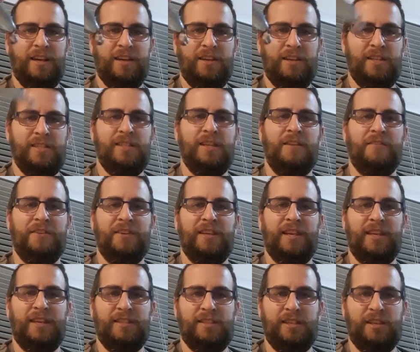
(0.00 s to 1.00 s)
Instead of
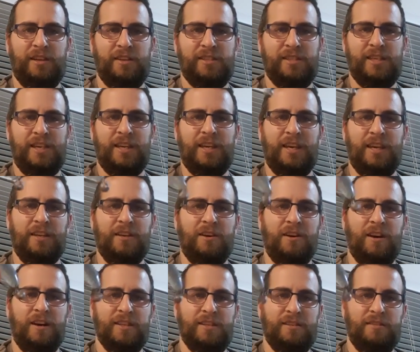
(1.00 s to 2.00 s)
sinking
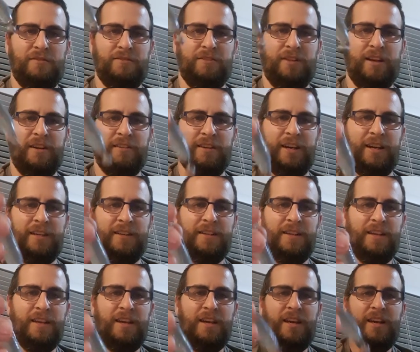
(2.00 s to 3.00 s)
nice and fluttering,
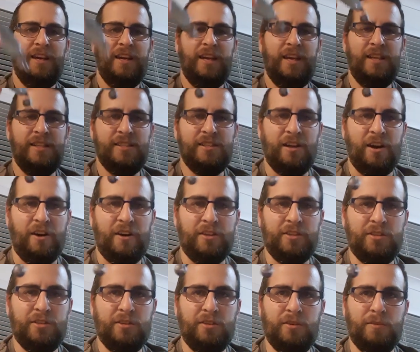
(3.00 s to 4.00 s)
it's going
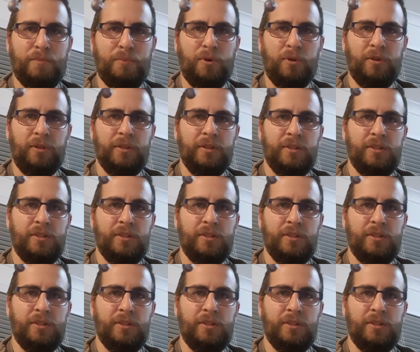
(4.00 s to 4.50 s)
to pull it